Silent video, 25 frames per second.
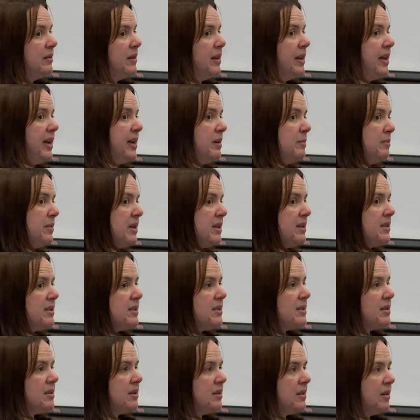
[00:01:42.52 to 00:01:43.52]
Hit and
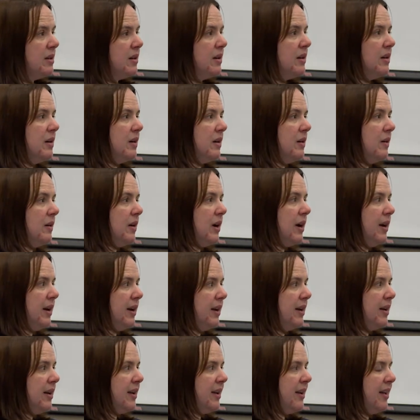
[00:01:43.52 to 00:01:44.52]
miss?
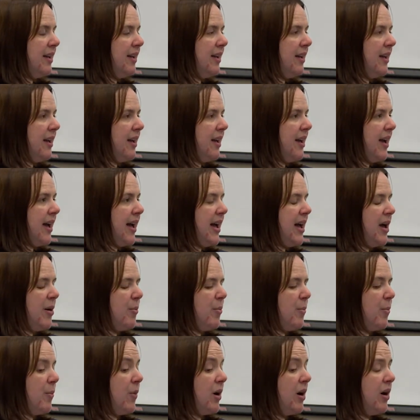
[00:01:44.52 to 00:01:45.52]
Okay.
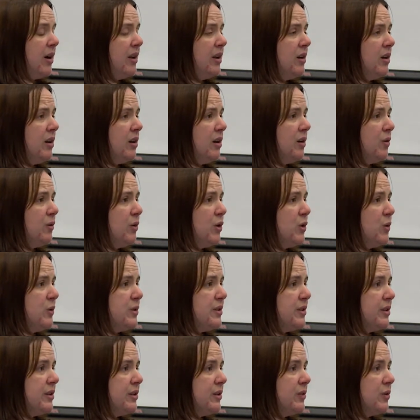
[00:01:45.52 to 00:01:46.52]
Are you on a road
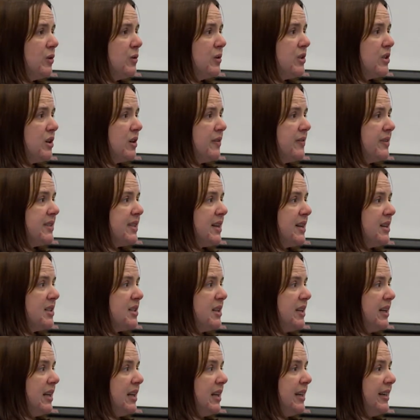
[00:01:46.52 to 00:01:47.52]
that the road service
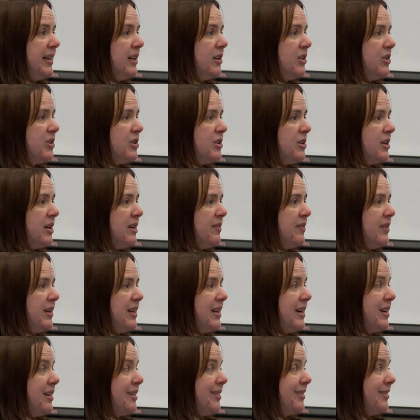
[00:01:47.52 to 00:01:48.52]
actually clears every
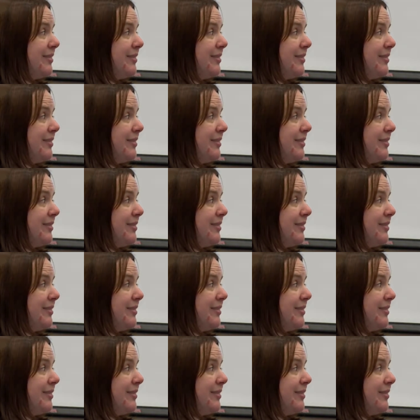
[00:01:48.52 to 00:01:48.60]
day?